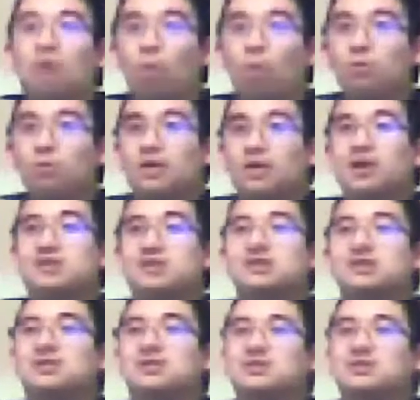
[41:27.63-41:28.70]
Oh, nice.
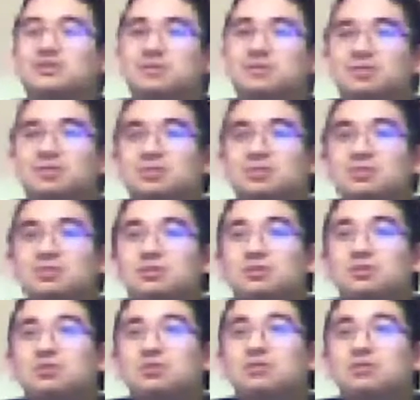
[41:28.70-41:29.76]
This will increase your attack power.